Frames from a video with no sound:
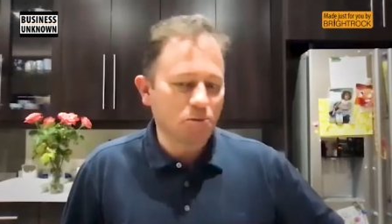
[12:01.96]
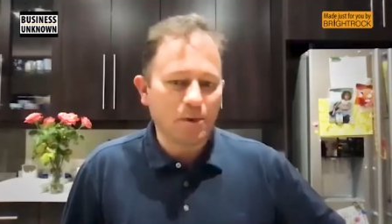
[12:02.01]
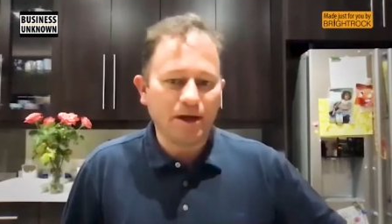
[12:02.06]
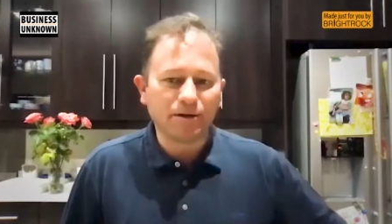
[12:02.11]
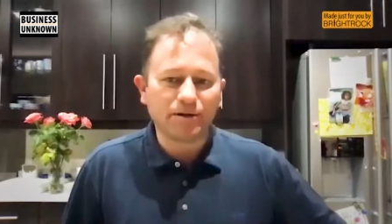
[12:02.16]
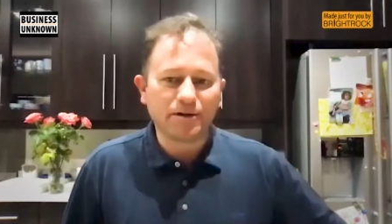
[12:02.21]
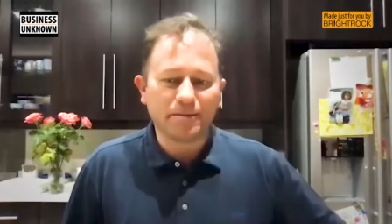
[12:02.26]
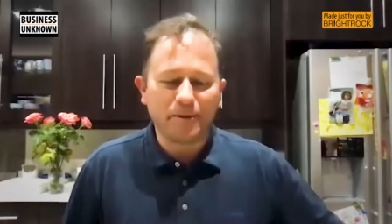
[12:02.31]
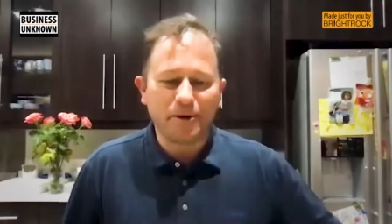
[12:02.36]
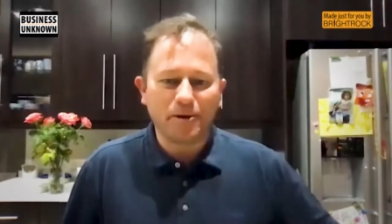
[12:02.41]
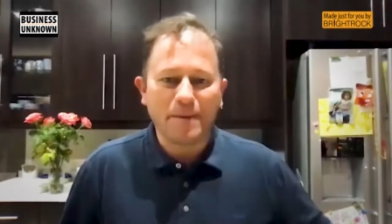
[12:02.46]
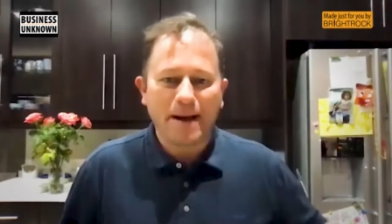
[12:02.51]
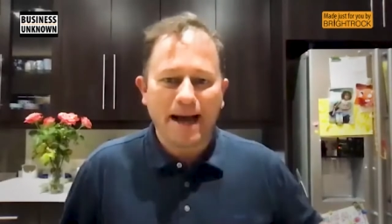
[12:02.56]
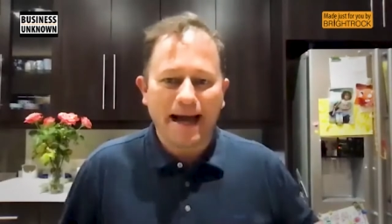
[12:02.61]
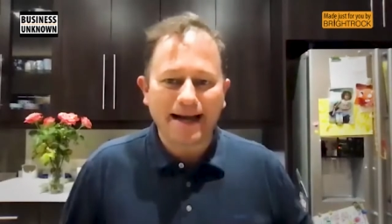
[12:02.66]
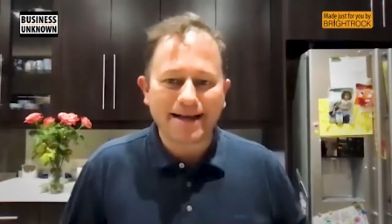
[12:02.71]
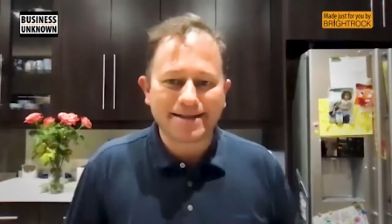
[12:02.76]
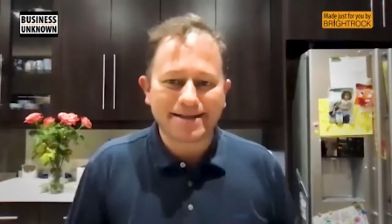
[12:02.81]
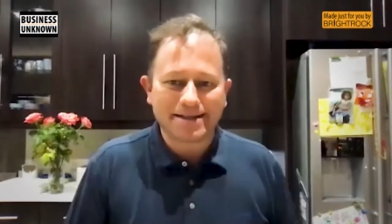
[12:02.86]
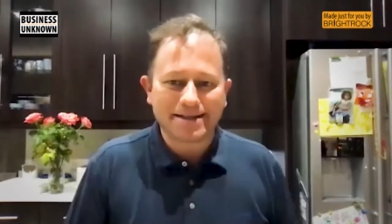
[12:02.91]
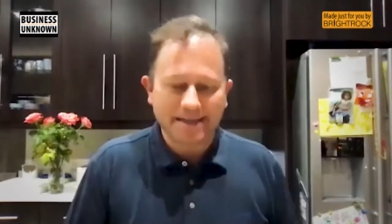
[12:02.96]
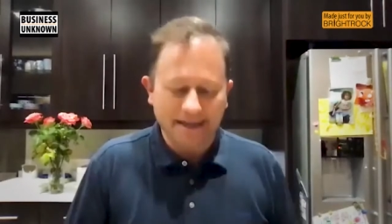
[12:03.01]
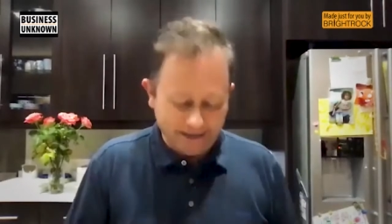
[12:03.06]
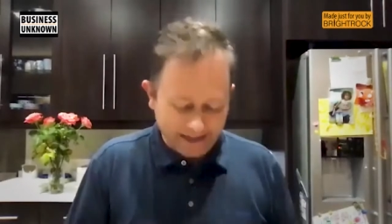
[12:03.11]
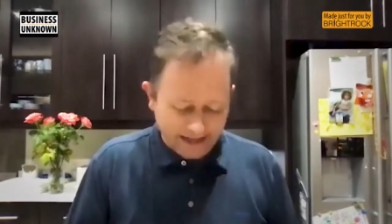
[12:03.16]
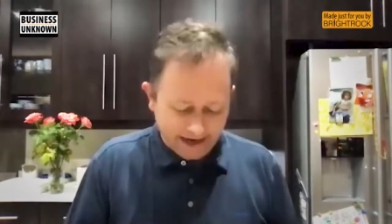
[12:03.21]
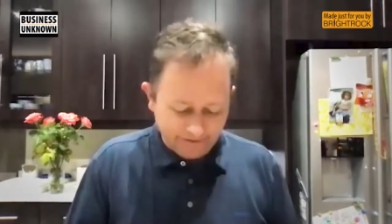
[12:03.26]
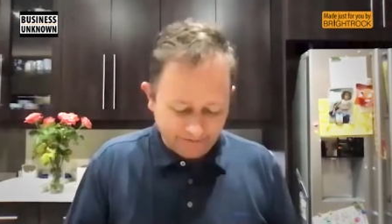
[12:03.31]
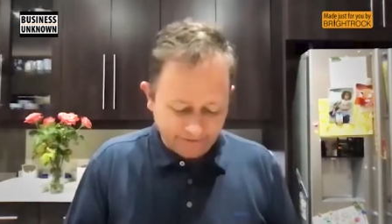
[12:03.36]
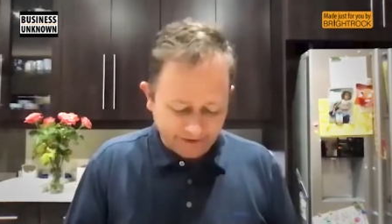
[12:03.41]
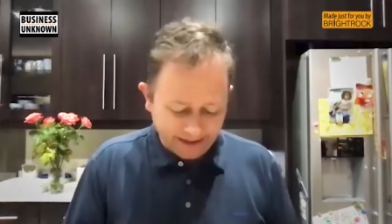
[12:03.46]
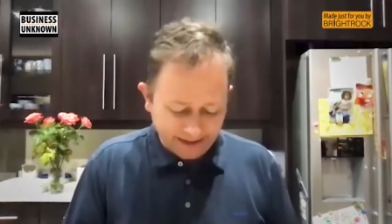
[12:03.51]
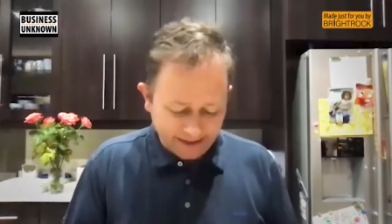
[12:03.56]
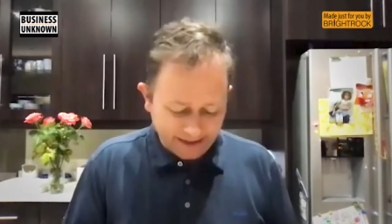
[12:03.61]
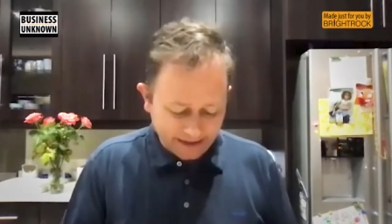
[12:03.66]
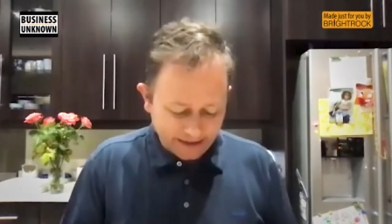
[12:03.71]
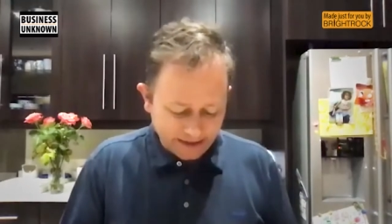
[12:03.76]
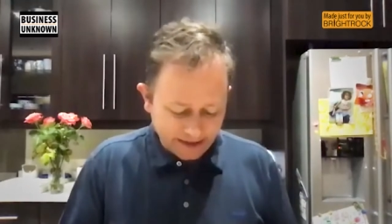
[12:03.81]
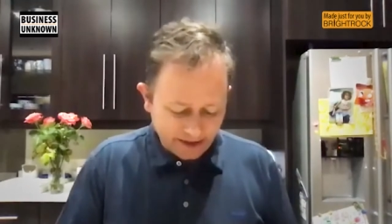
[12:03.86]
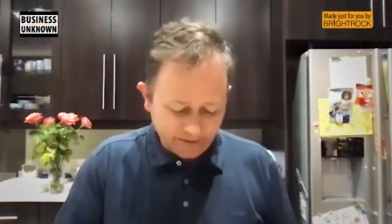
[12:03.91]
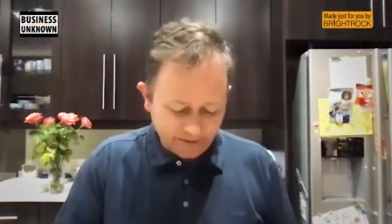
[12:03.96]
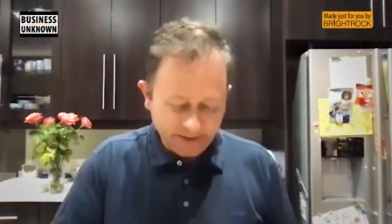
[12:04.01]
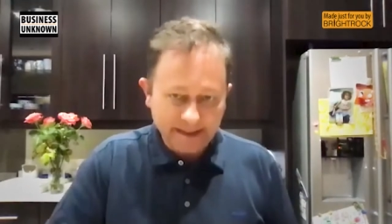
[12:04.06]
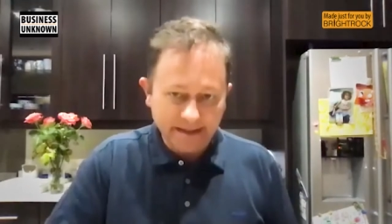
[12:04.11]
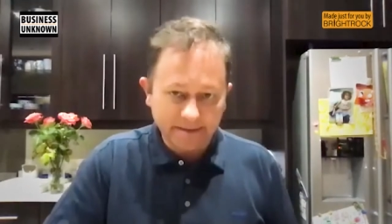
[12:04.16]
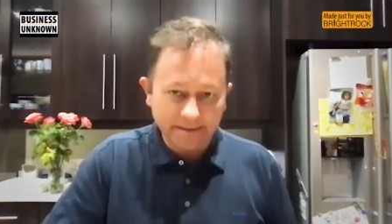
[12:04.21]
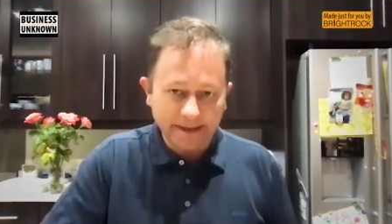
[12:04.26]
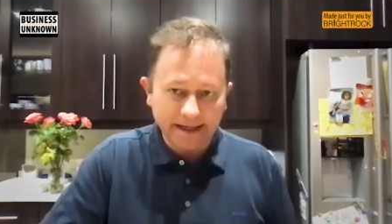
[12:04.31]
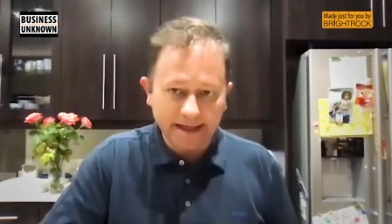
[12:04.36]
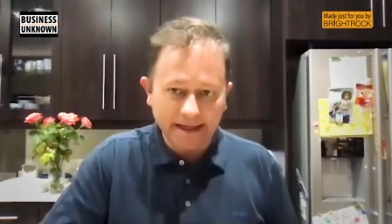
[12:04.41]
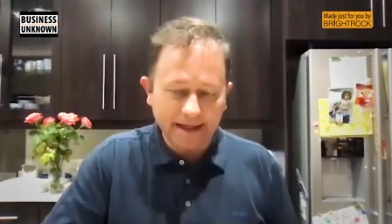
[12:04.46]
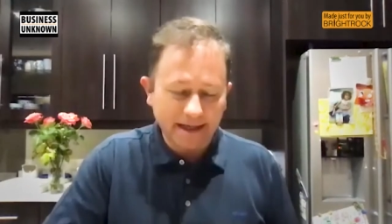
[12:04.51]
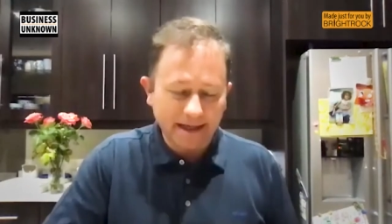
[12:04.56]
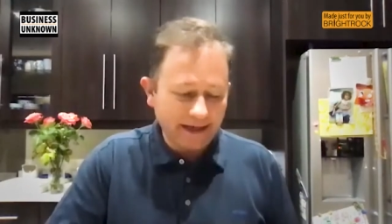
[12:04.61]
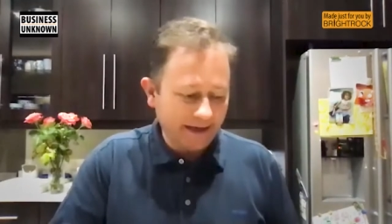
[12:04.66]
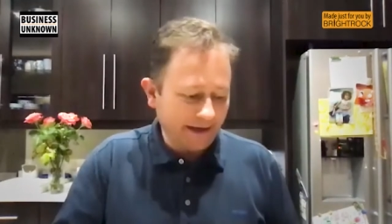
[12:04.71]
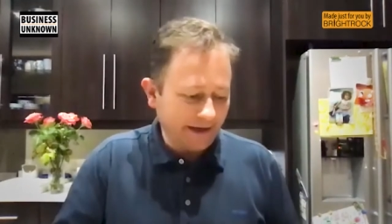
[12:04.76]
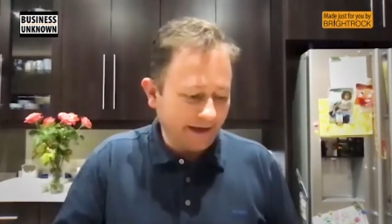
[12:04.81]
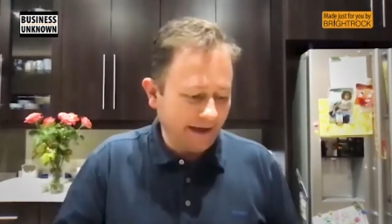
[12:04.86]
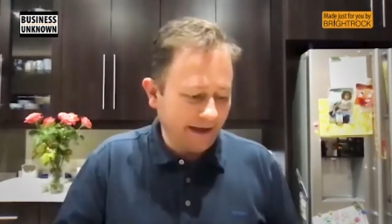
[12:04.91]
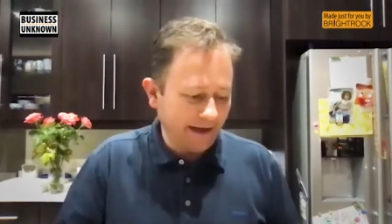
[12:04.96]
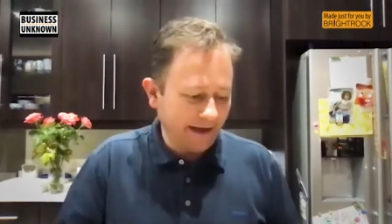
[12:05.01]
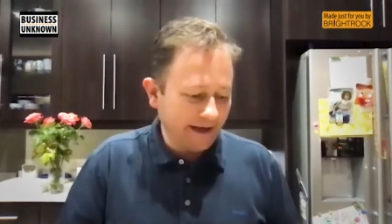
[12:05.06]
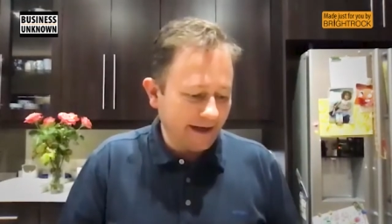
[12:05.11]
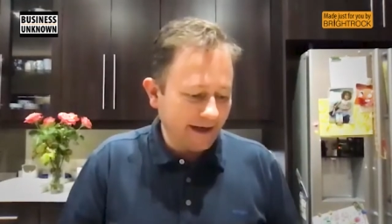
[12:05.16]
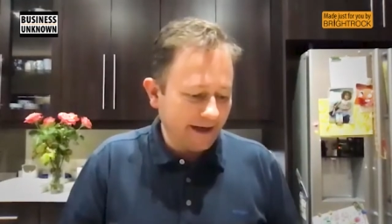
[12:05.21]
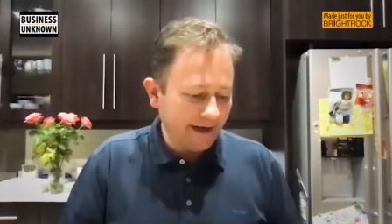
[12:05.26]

welcome you back to South Africa, and let's do something uh, a,